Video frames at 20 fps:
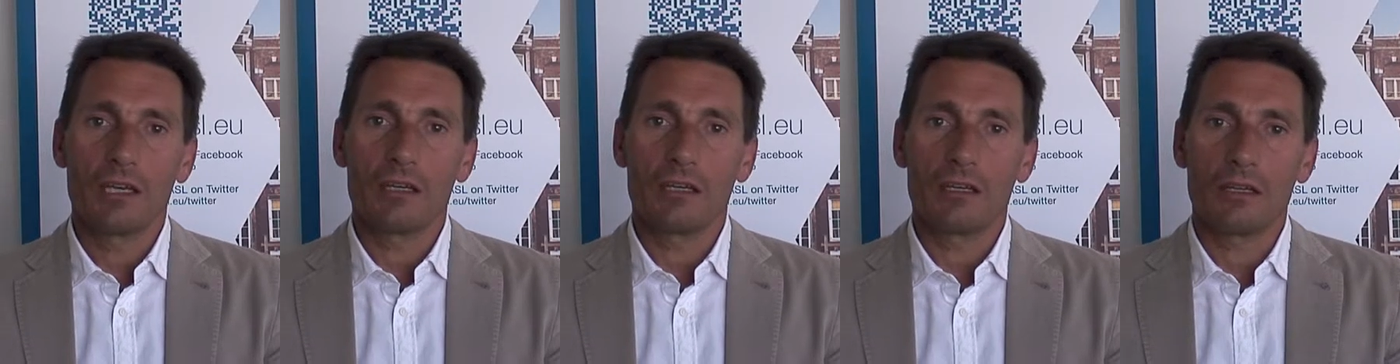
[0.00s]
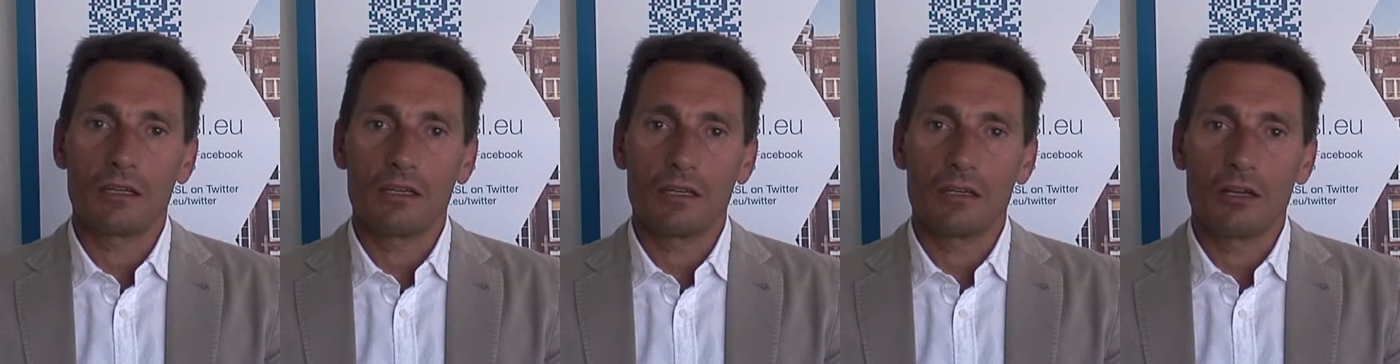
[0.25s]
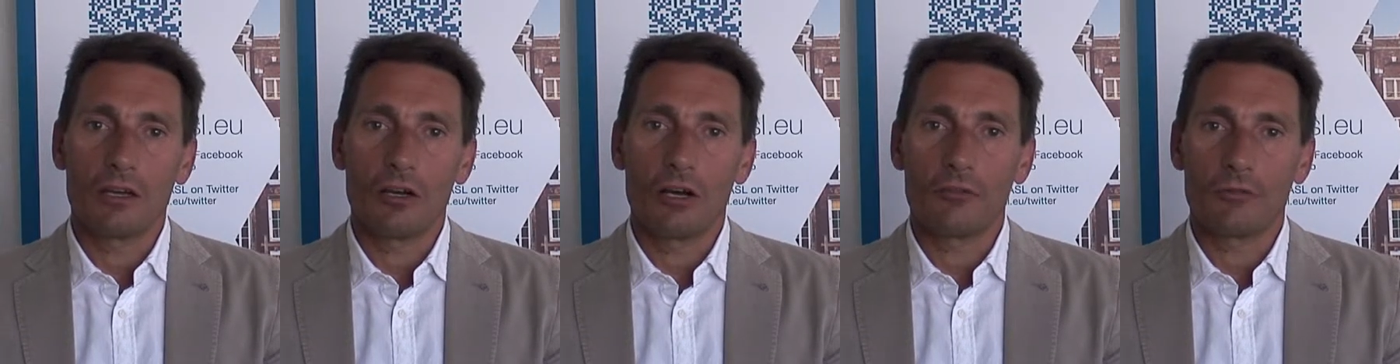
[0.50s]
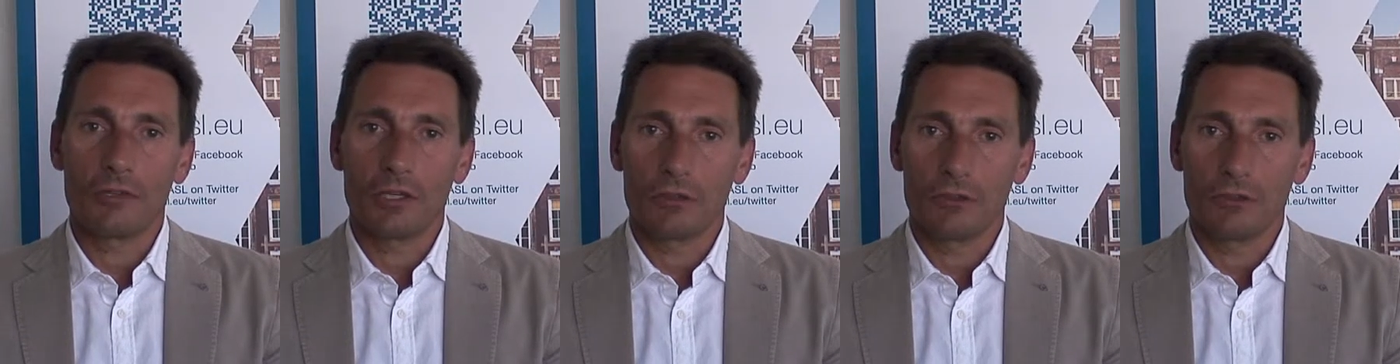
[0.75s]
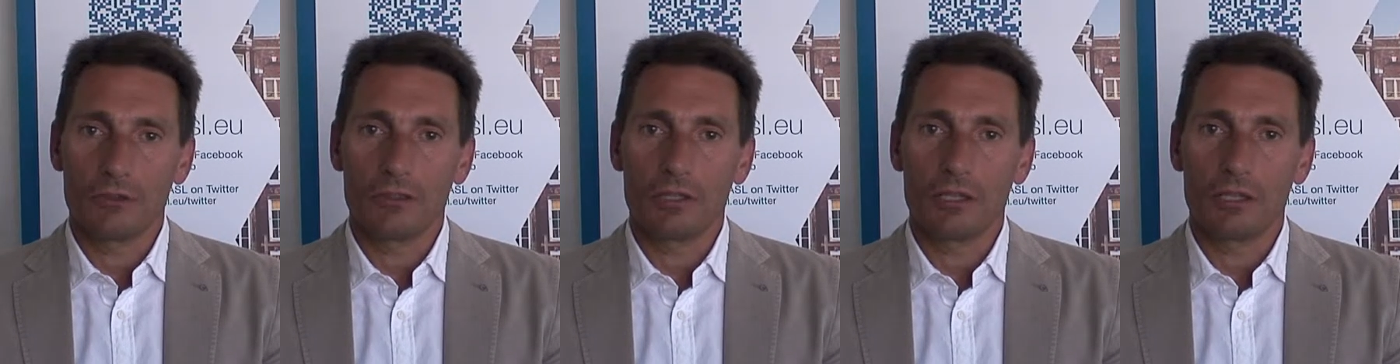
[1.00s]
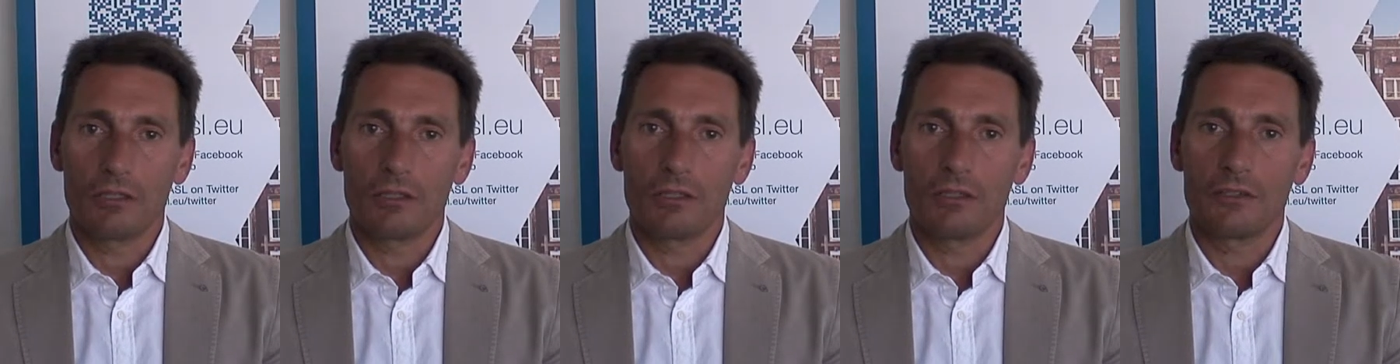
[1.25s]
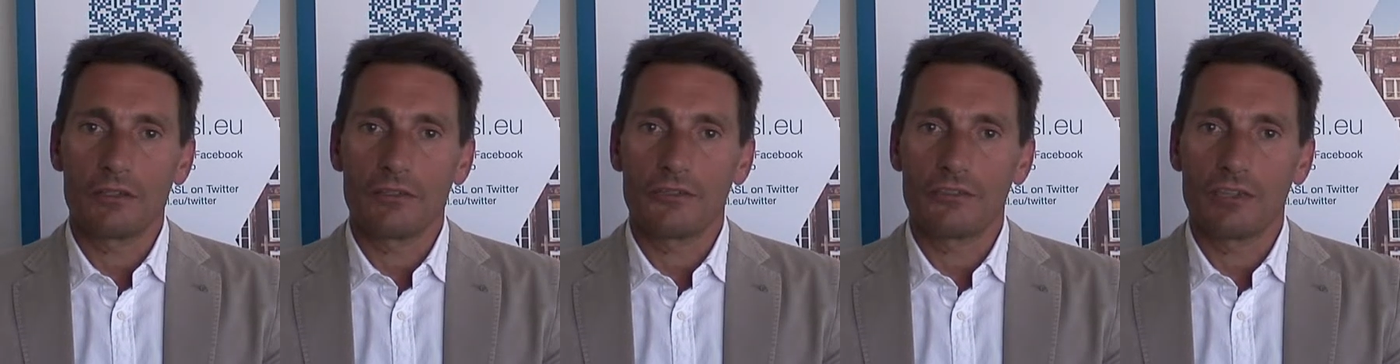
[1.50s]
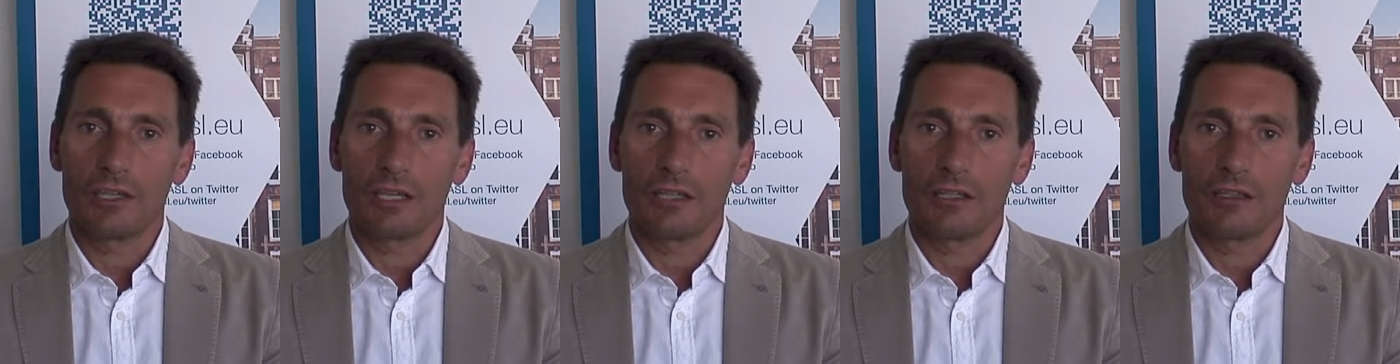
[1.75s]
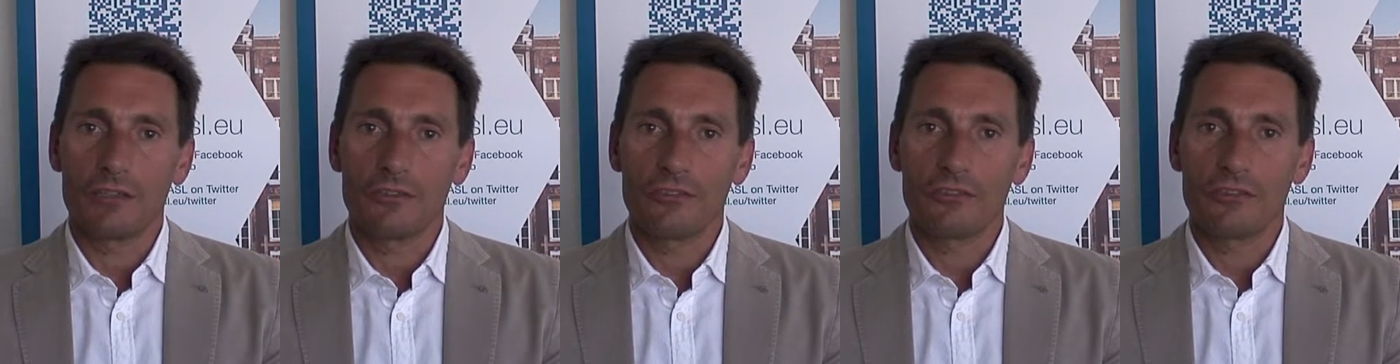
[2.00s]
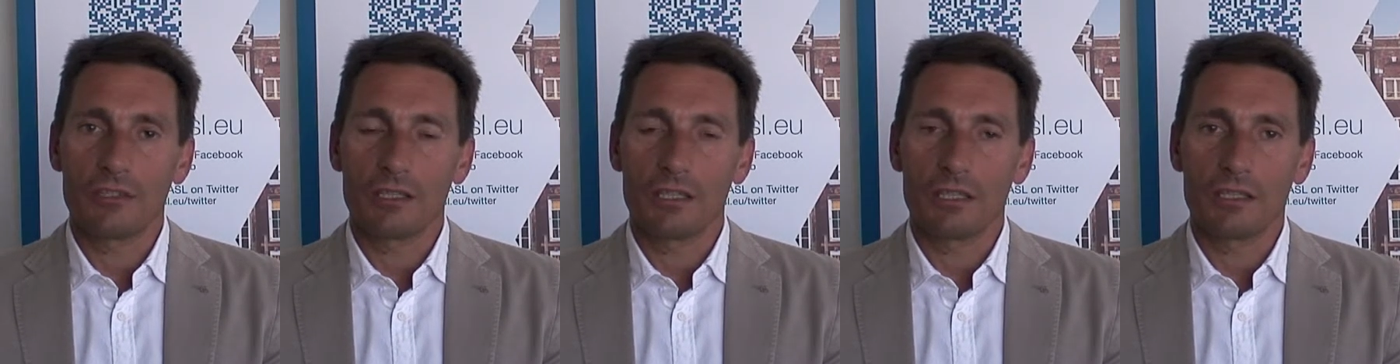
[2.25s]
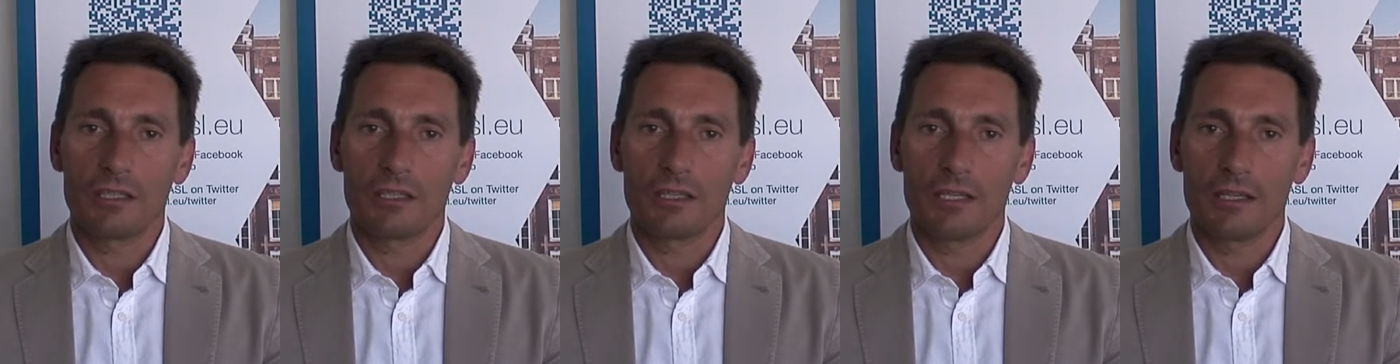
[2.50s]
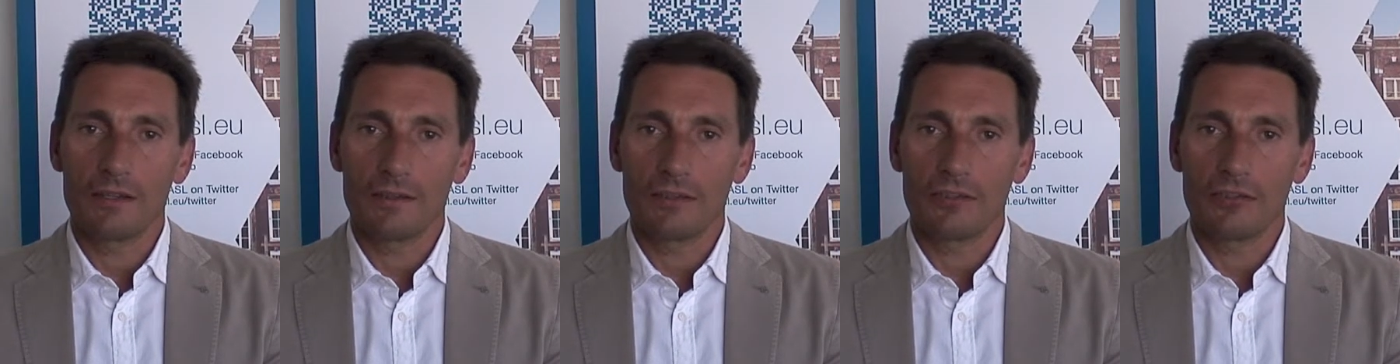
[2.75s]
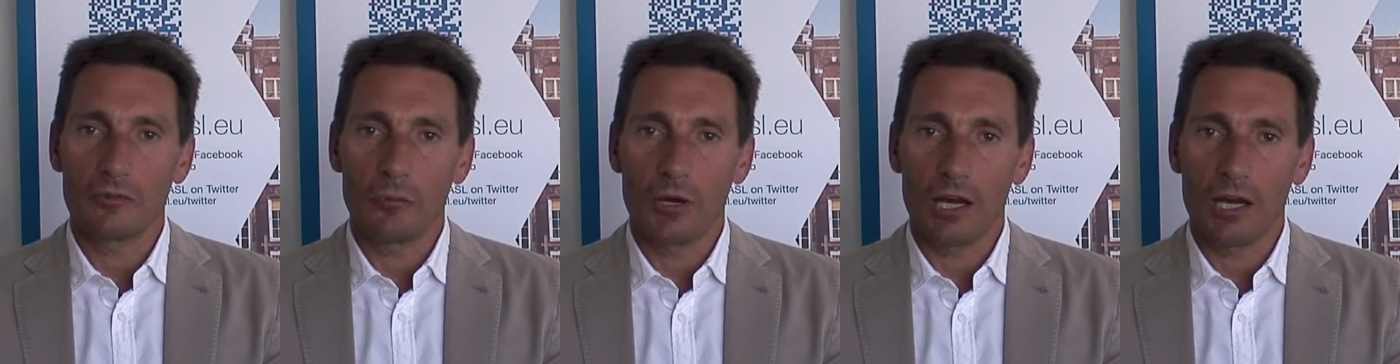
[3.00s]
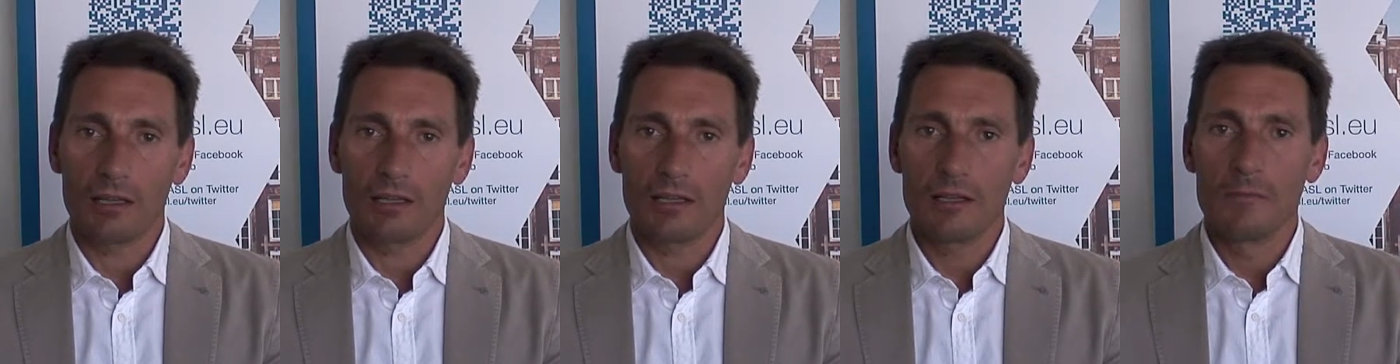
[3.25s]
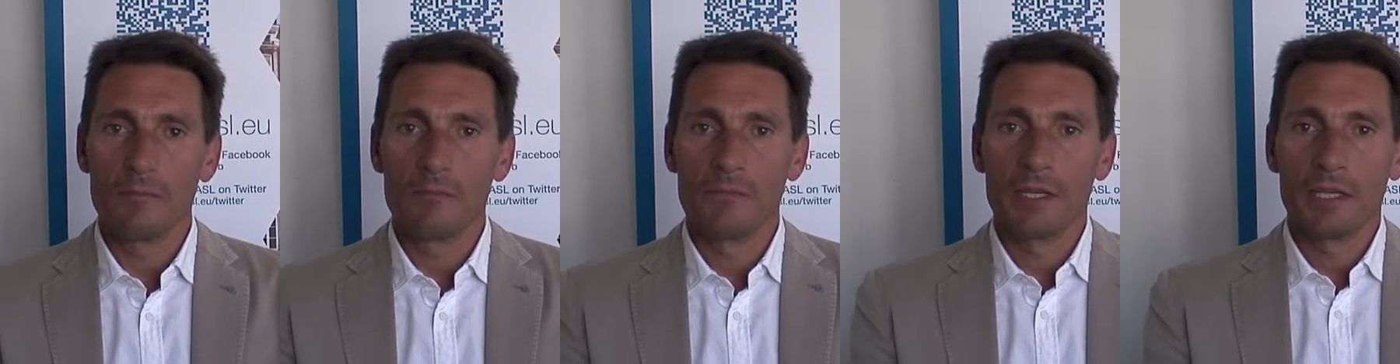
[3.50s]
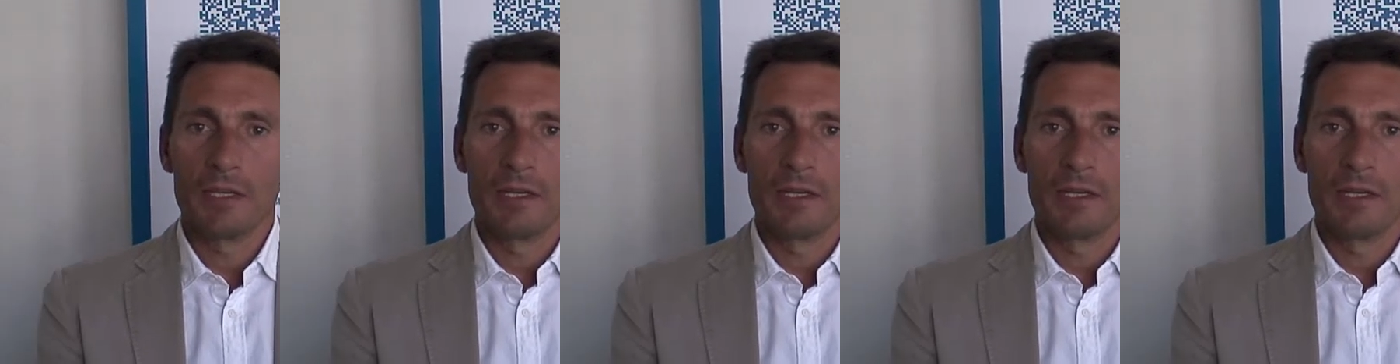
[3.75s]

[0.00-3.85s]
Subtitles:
of endothelial cells in this model.